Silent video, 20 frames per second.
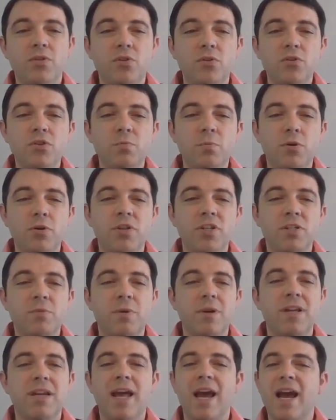students
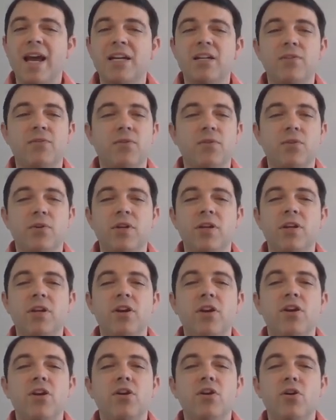participate in active learning,
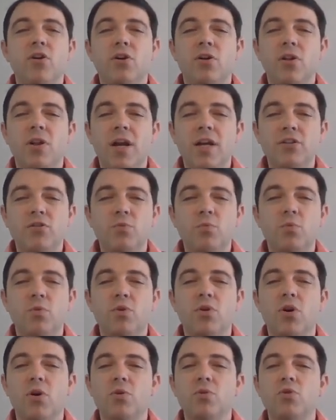your classroom will
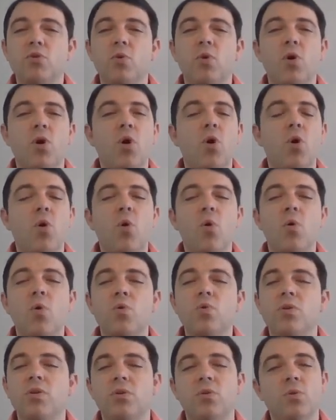go to a
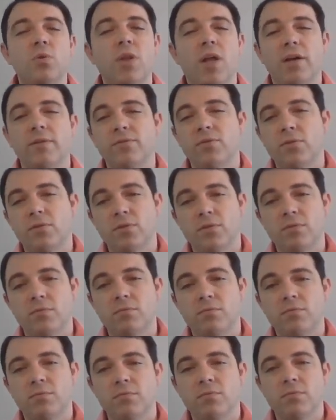whole new level.
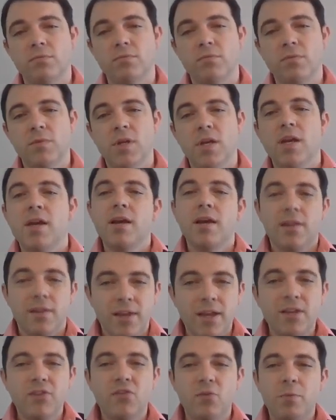
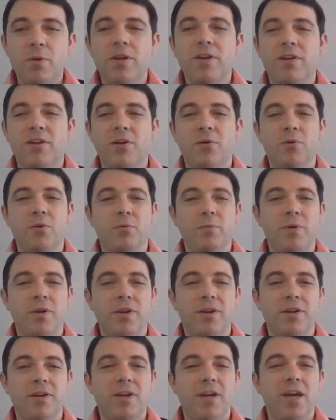Thanks for being here with
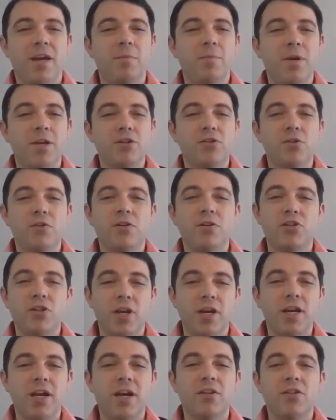me, and make sure to
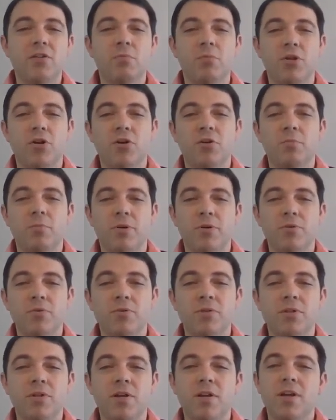check out the blog
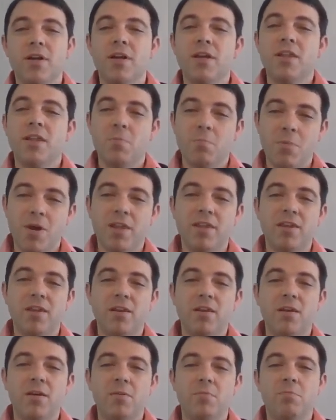post, The
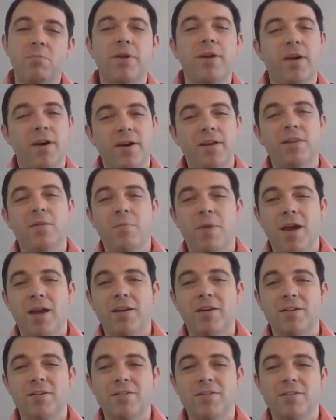Method Behind the
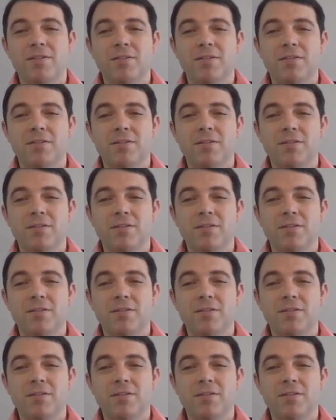Madness.